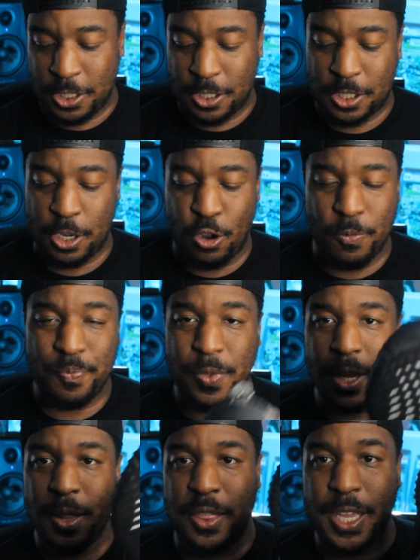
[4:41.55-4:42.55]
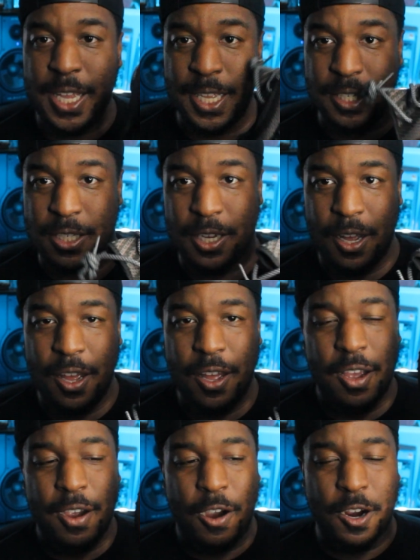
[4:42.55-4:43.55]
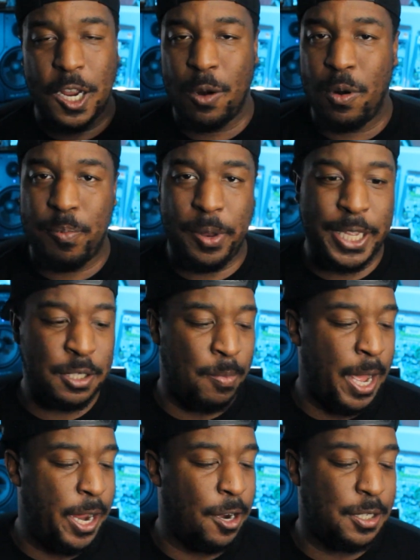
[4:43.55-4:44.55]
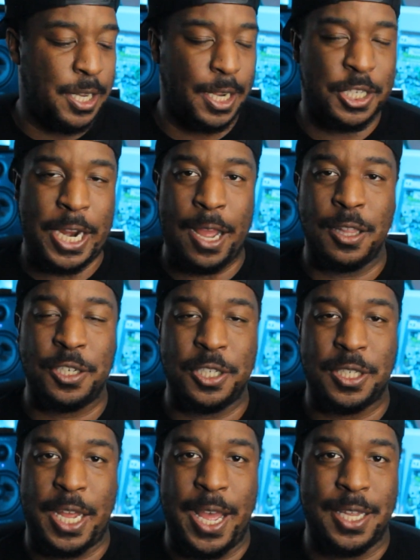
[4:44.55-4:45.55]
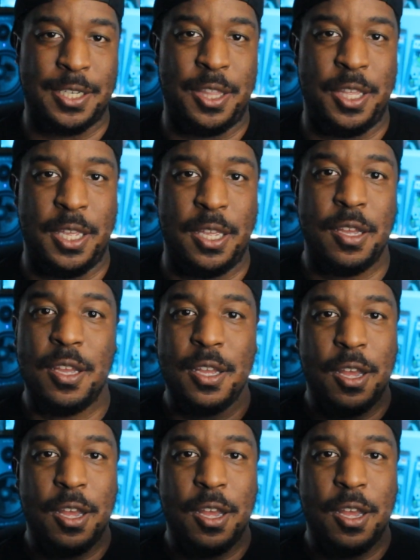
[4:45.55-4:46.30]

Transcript: And so these are going to replace my AirTech Challenges as the,